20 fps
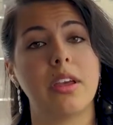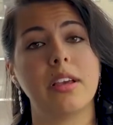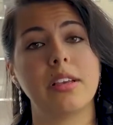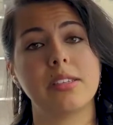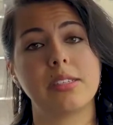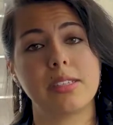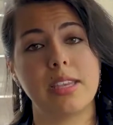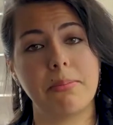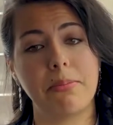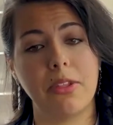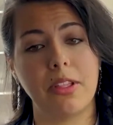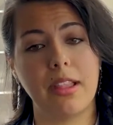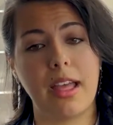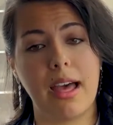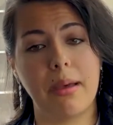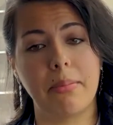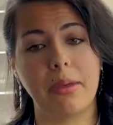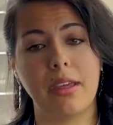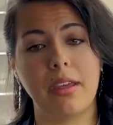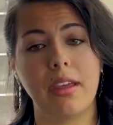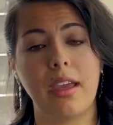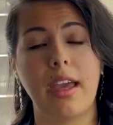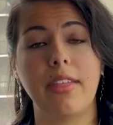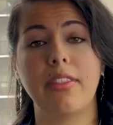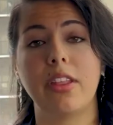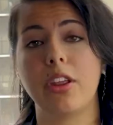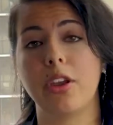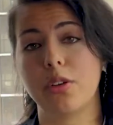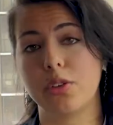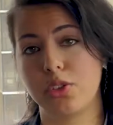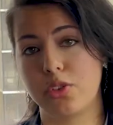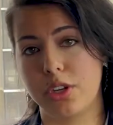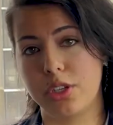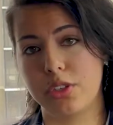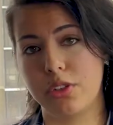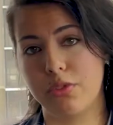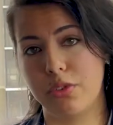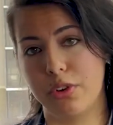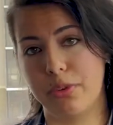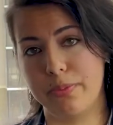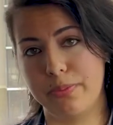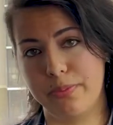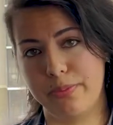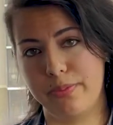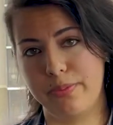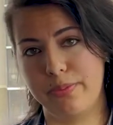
skip the lobby, and then go straight to the room.